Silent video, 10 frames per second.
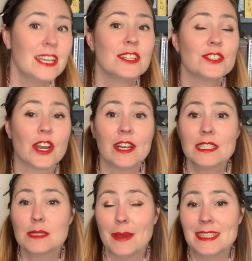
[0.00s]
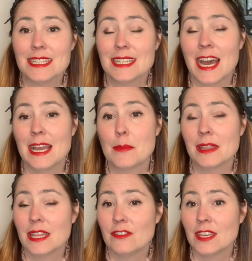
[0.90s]
Zara spent time
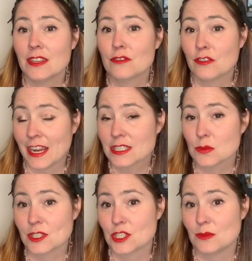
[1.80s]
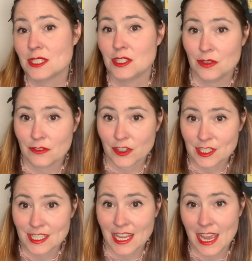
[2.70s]
living in France while she was in
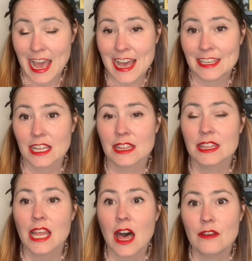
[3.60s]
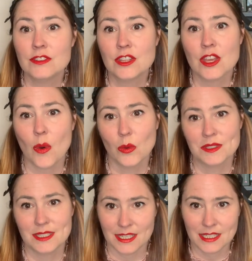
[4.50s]
university and loved the old
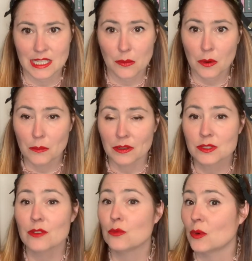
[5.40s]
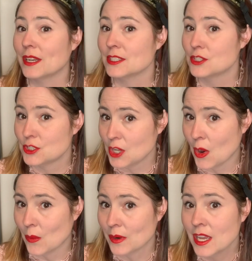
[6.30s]
cities that were built of wood and
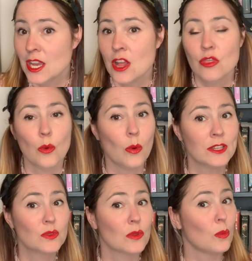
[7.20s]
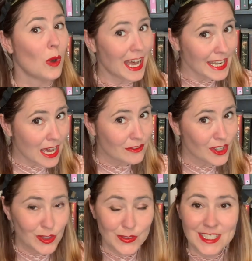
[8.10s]
stone. The ones with wide
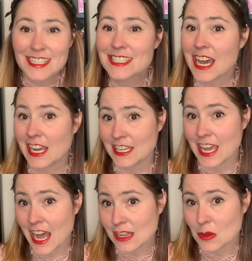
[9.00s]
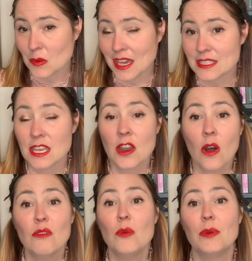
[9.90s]
avenues, tiny alleyways, and
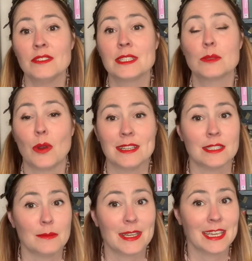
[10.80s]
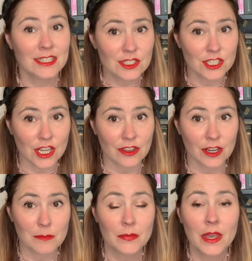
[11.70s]
all the buildings pressed up against each
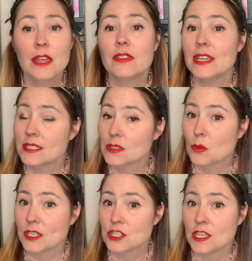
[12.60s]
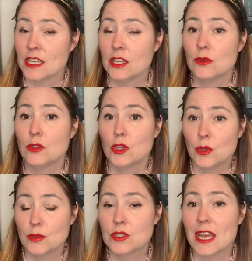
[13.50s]
other. This is what she
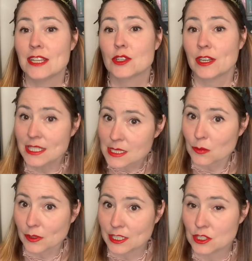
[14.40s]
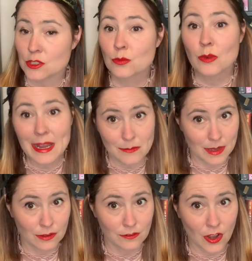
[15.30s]
used as her inspiration to write
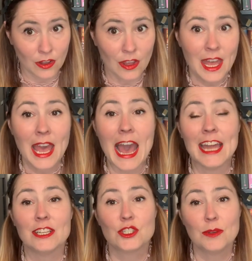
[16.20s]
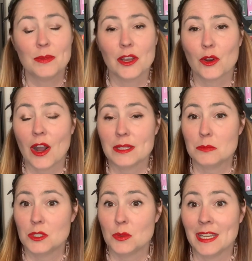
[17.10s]
Melfall, and it should be a cross
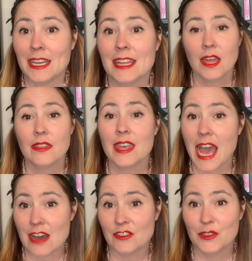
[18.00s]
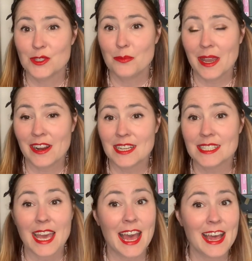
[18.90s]
between the avenues of Paris
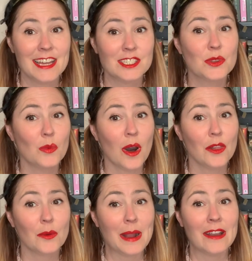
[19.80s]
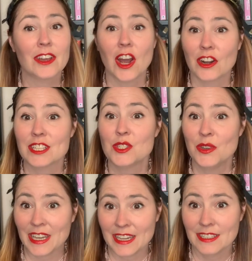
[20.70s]
and the wall around
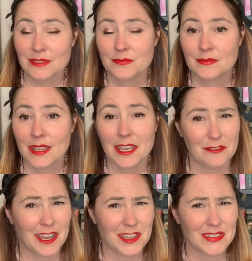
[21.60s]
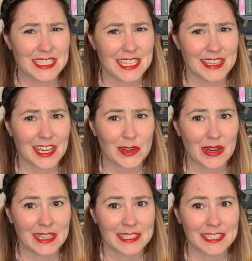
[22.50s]
Carcassonne, if I even said that
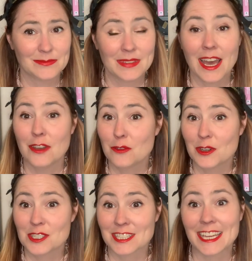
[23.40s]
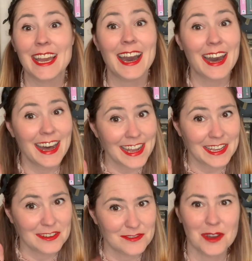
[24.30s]
correctly. Unfortunately, I
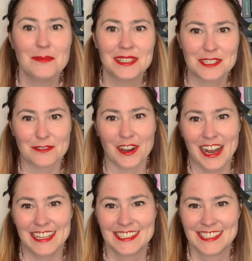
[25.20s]
have not been to France.